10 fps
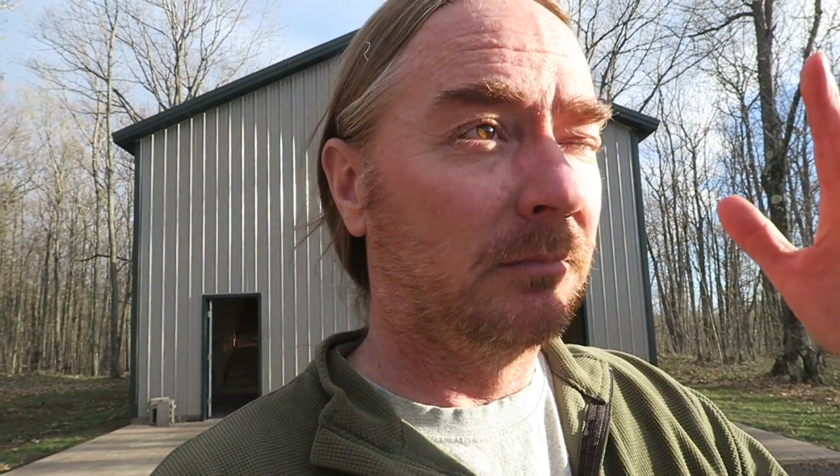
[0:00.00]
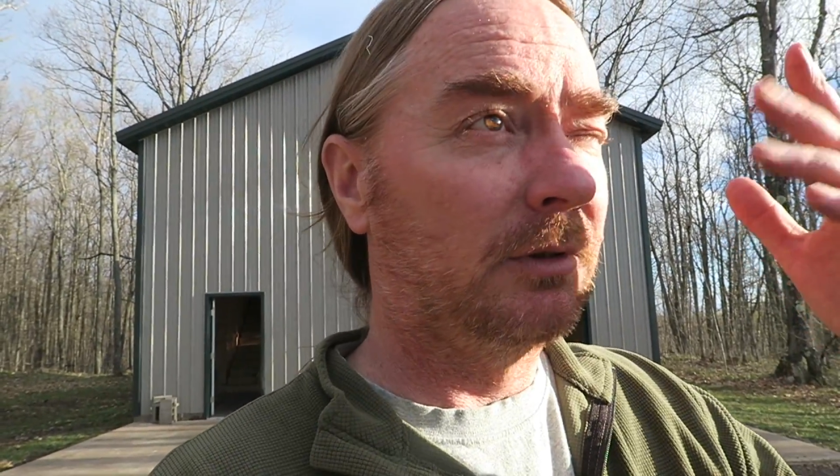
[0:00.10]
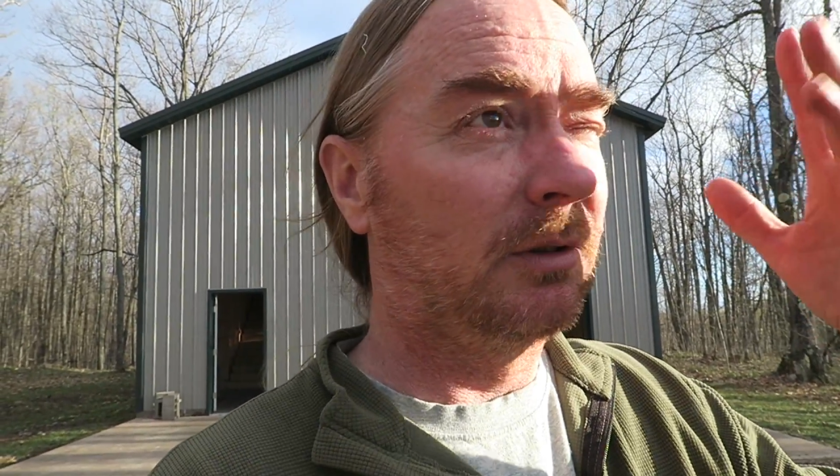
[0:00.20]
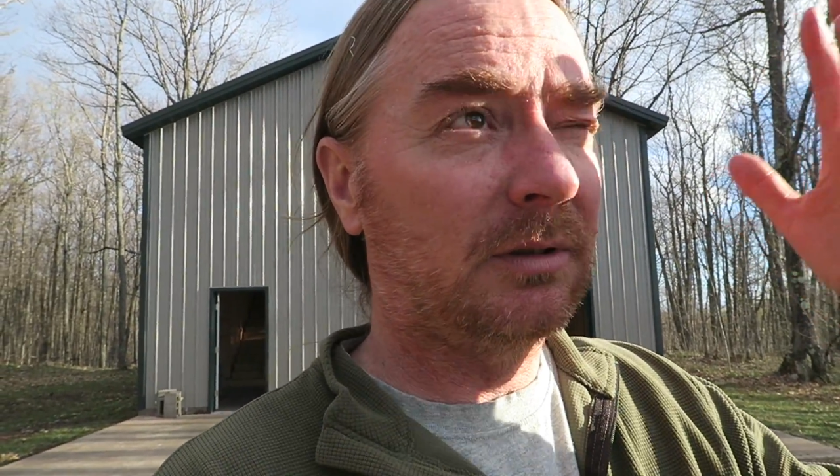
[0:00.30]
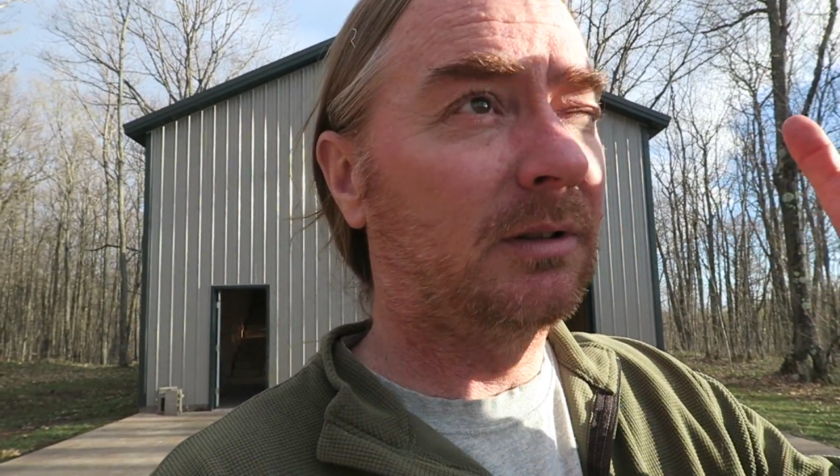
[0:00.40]

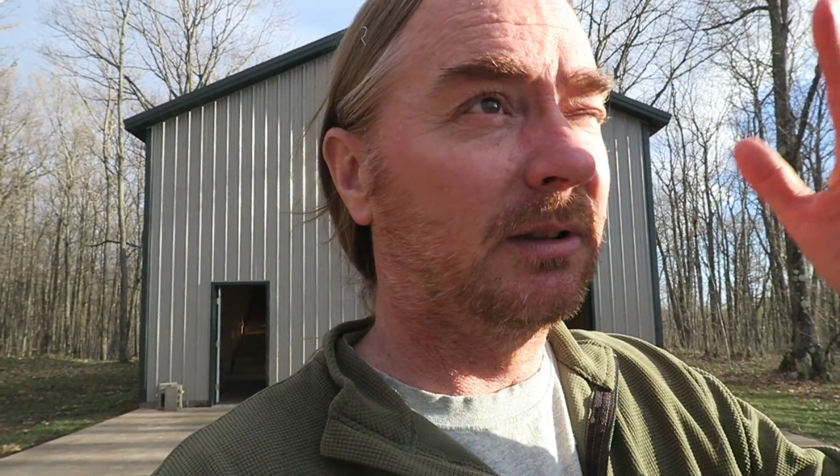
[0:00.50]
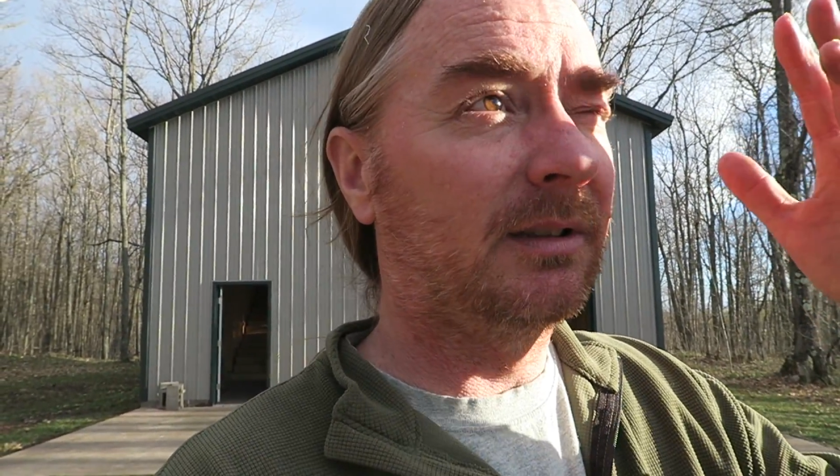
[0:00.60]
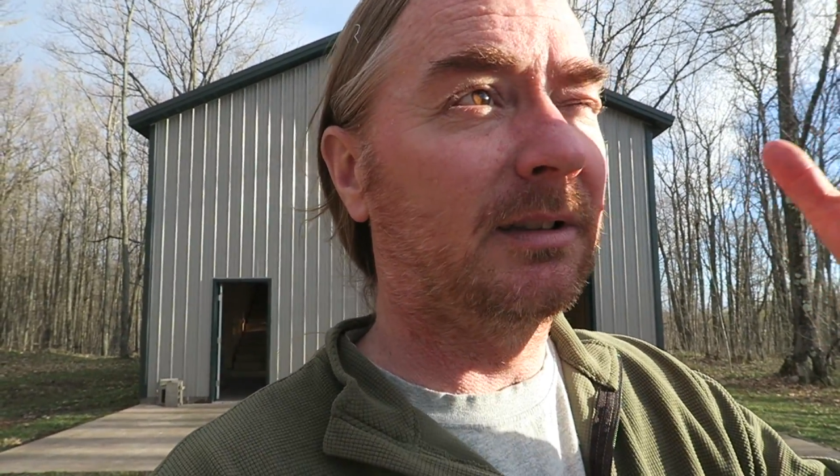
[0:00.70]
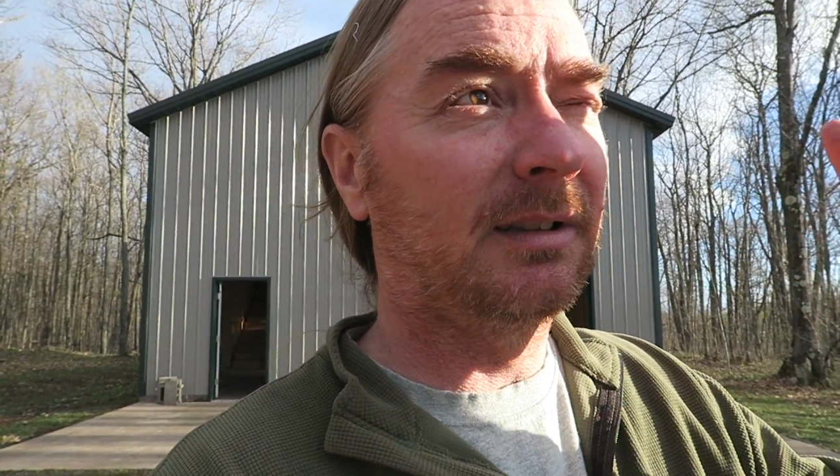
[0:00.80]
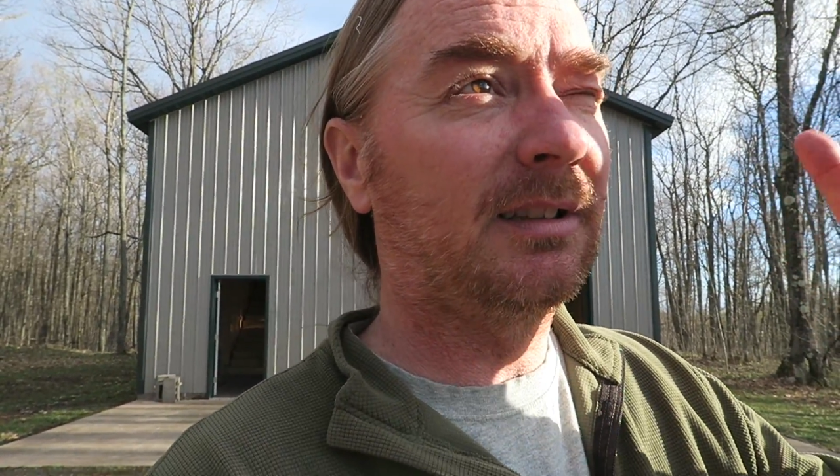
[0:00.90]

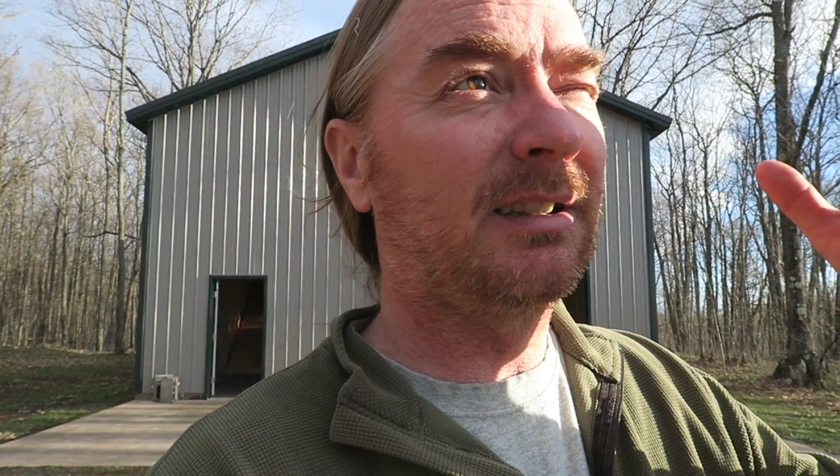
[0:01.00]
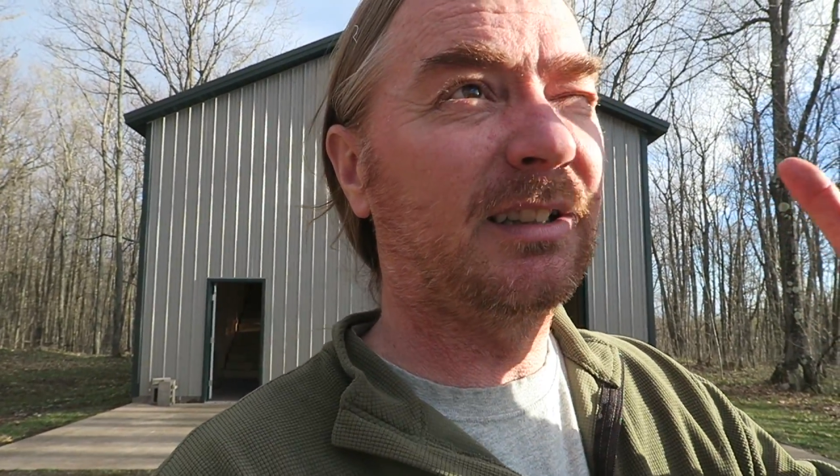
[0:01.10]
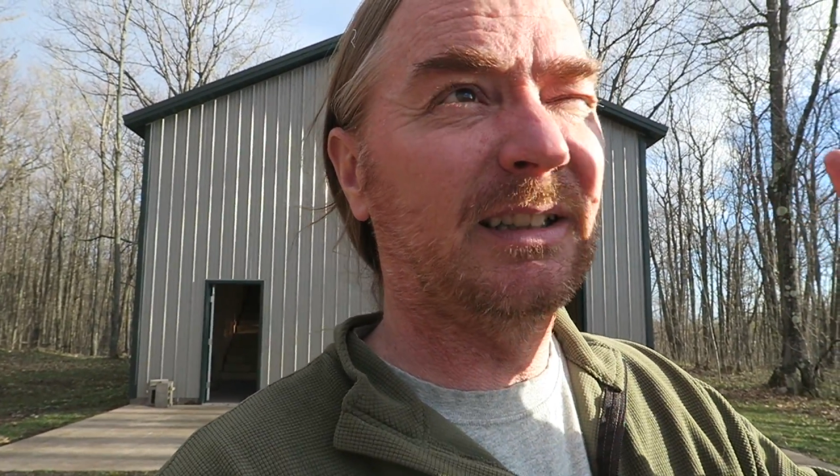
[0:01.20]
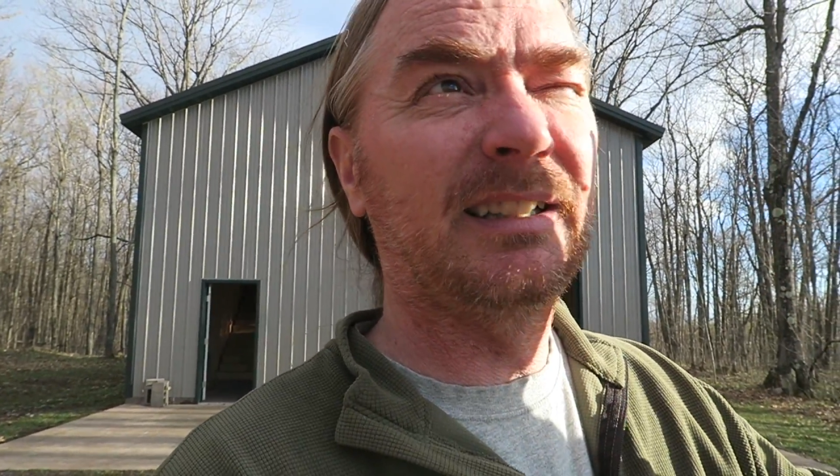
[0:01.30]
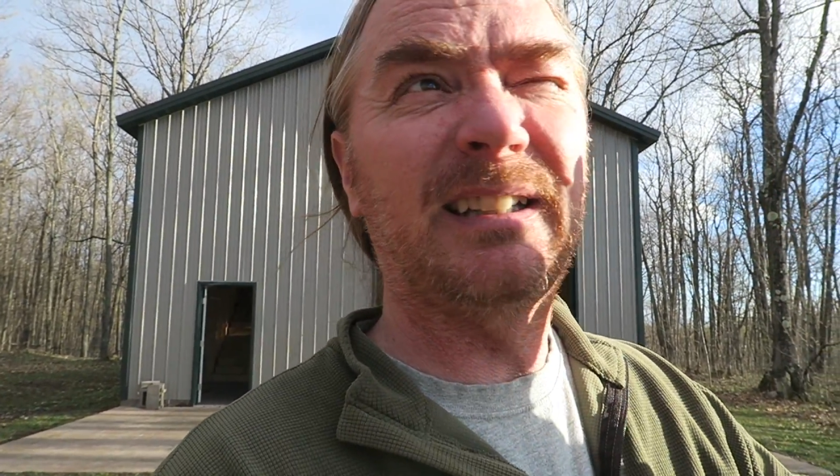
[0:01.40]

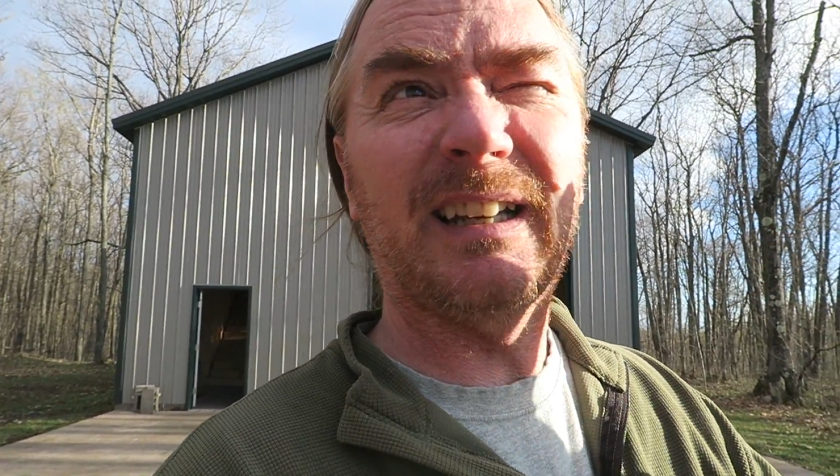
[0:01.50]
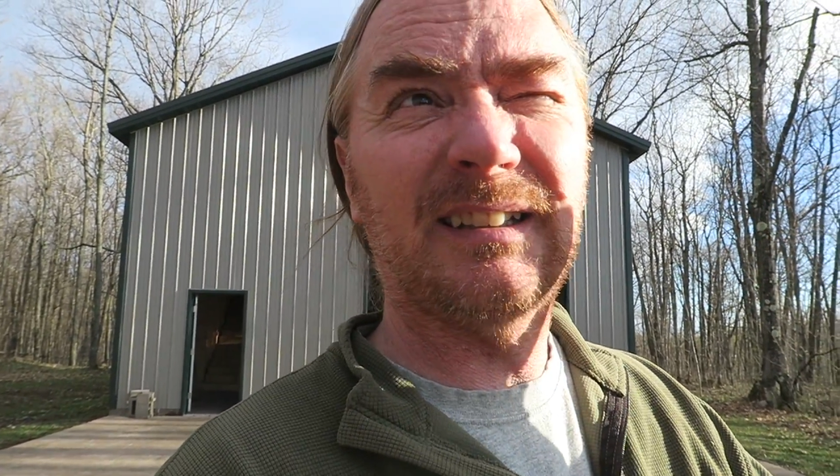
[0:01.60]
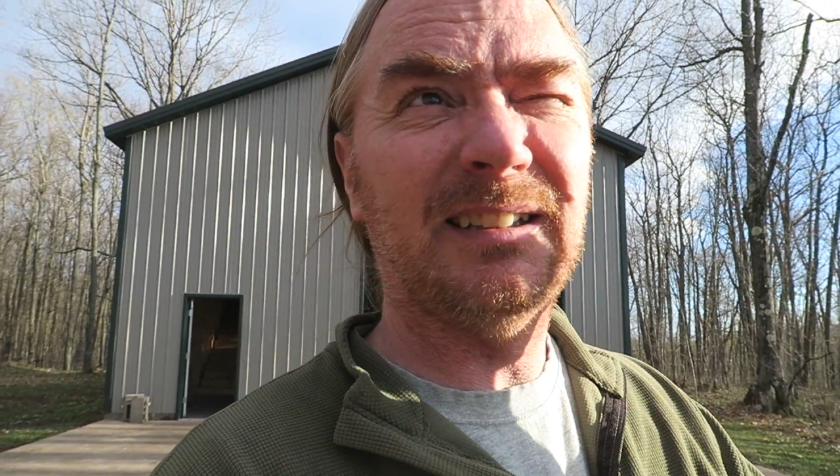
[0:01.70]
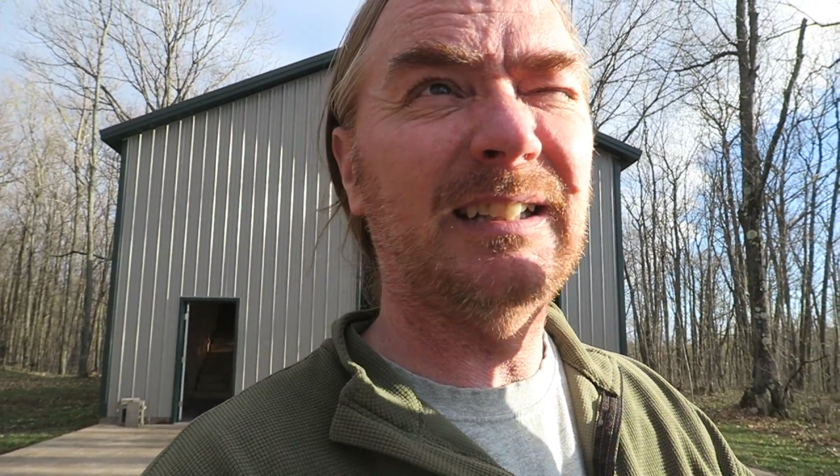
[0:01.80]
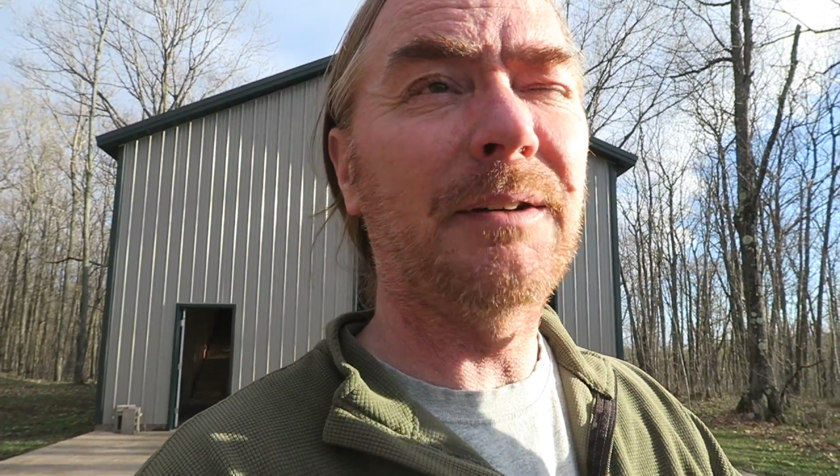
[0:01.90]

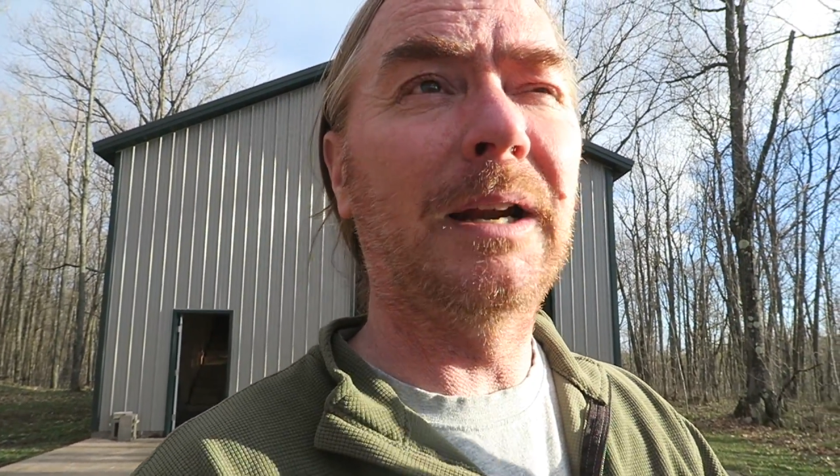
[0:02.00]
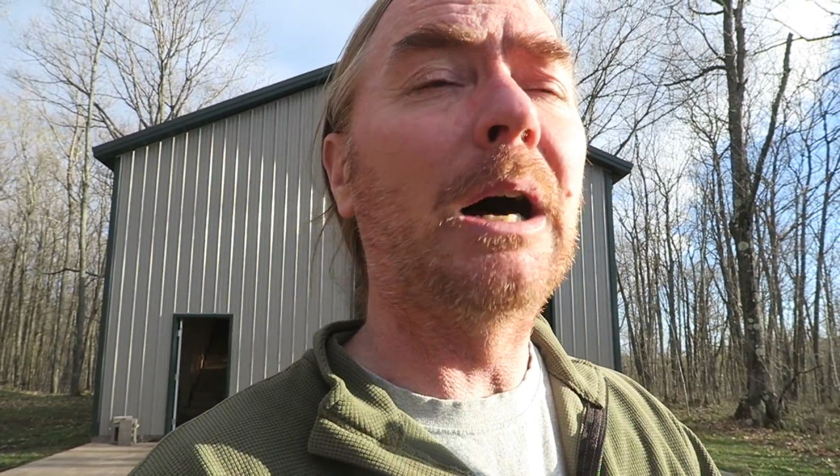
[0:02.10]
6-7